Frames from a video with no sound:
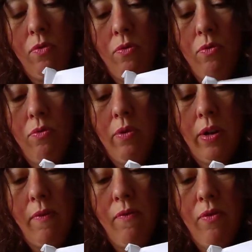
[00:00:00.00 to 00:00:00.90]
Oh, I
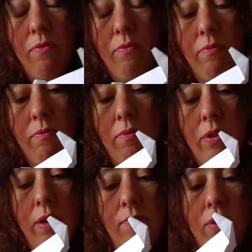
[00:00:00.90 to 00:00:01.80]
can
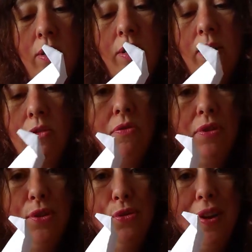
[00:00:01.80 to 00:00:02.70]

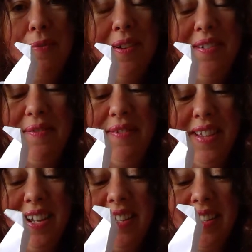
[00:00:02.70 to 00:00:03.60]
concentrate well for
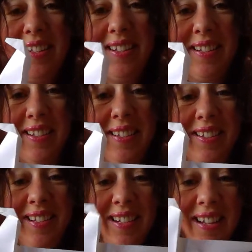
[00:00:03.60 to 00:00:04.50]
this.
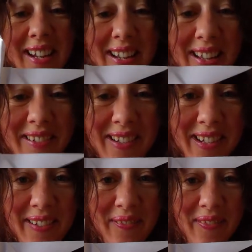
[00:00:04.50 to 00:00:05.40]
So I can get there,
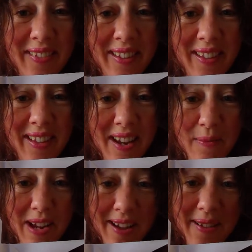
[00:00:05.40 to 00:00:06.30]
isn't it? There
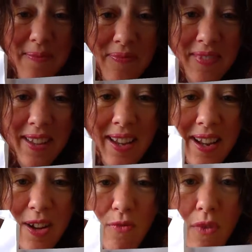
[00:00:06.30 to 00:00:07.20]
we go.
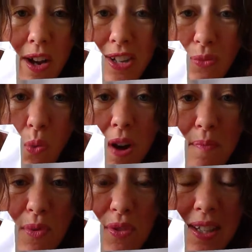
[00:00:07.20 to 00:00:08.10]
Right, just
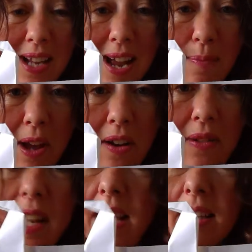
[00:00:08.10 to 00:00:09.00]
one more step, and I
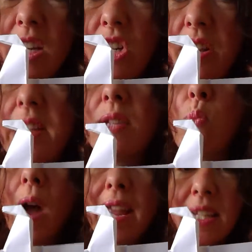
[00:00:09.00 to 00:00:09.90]
guess actually this
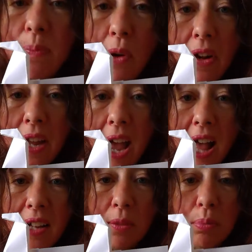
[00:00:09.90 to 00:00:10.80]
weight might
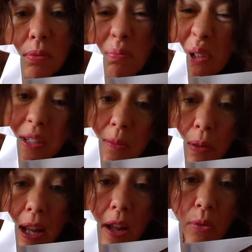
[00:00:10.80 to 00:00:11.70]
help
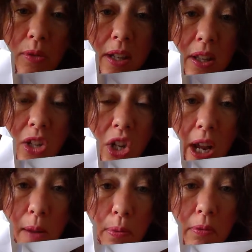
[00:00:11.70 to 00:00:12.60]
possibly, and also the
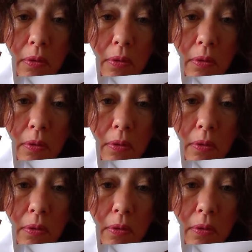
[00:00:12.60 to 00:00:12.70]
shape,